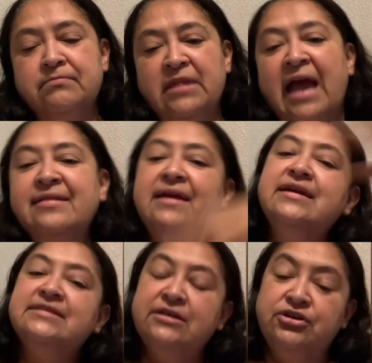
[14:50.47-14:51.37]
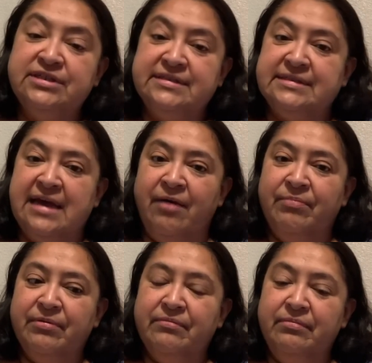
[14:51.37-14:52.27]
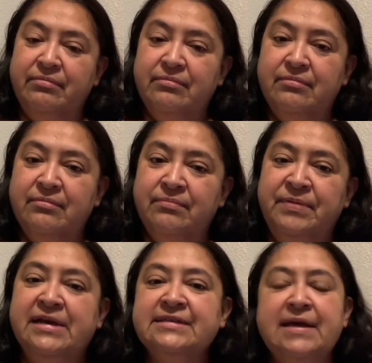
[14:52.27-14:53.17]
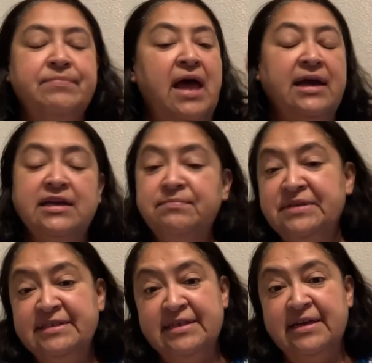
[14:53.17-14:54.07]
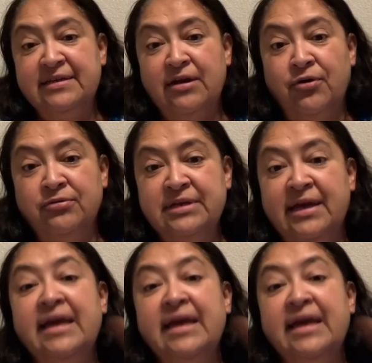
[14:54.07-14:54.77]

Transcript: it's a good step because I'm not going to be sitting the whole day.